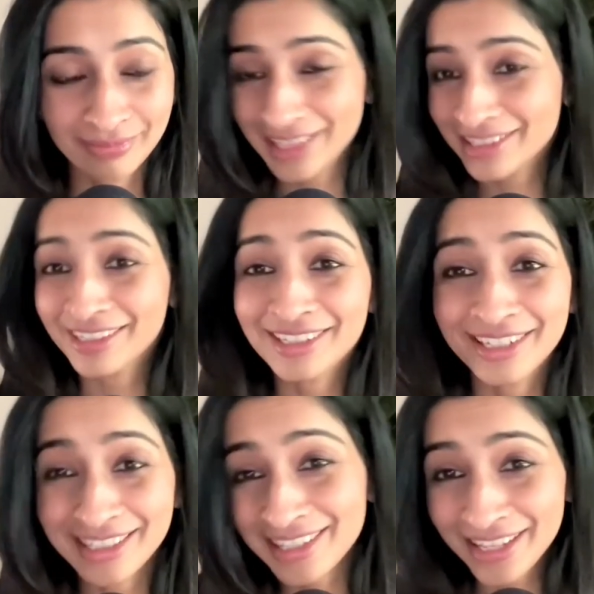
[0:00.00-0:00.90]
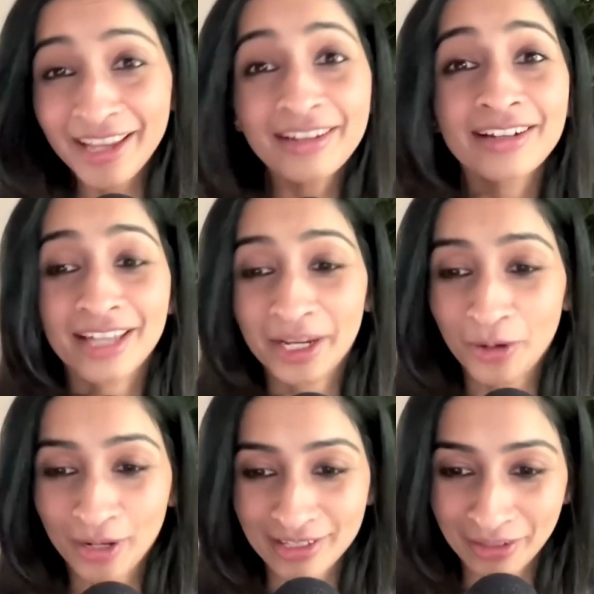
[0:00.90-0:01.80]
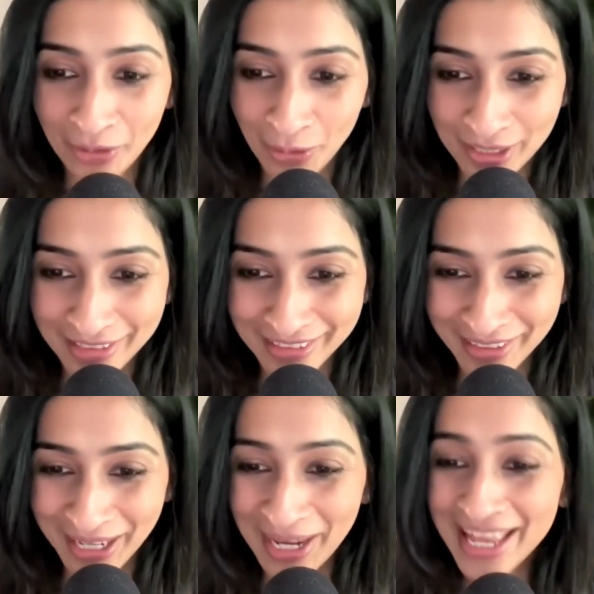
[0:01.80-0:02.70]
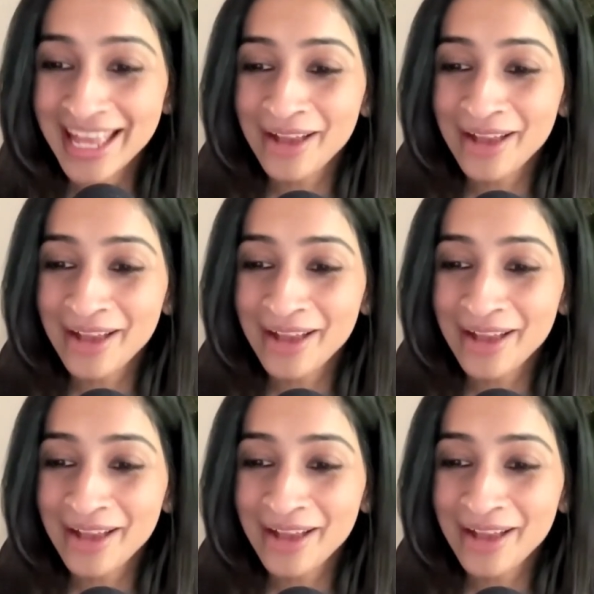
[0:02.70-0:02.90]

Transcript: It's a silent dialogue, as I call it. Okay.